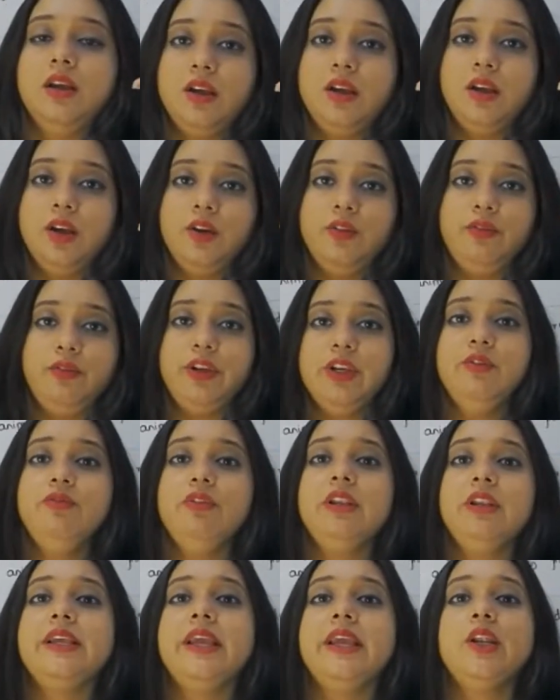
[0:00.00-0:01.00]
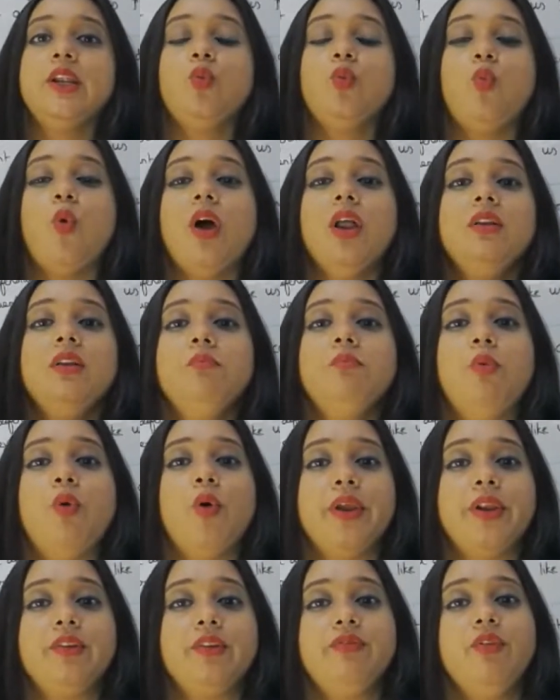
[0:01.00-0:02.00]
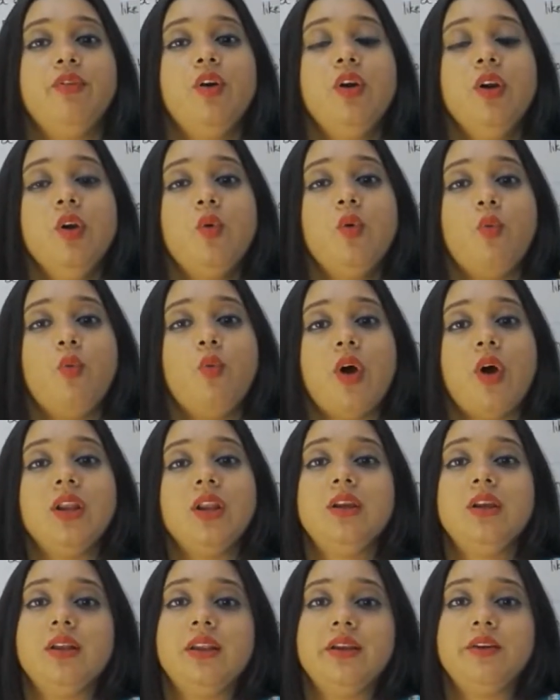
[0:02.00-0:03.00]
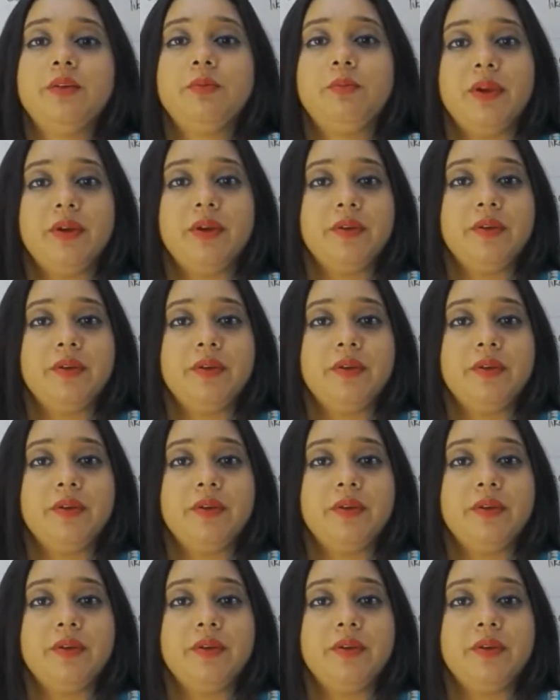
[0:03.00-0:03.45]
we will get 1 point for one correct pair.